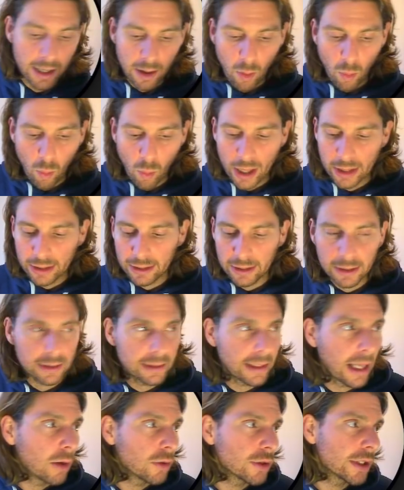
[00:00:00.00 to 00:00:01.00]

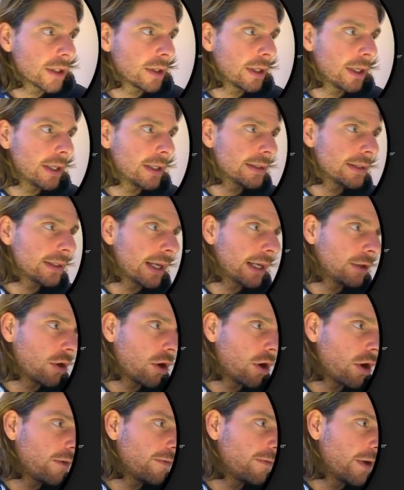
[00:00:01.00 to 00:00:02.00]
1000 instead
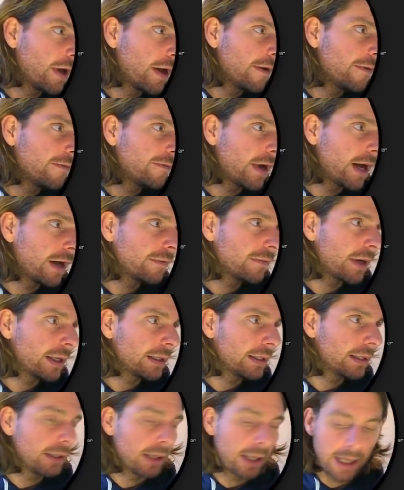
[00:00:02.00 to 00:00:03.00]
of
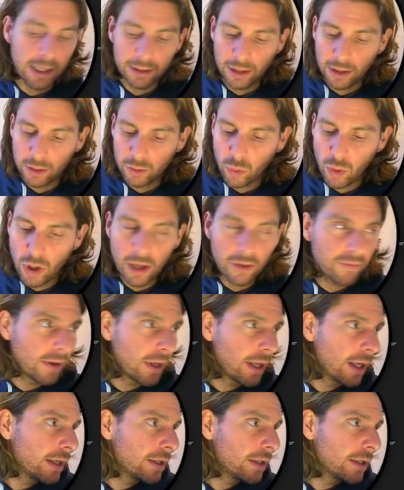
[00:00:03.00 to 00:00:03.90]
512,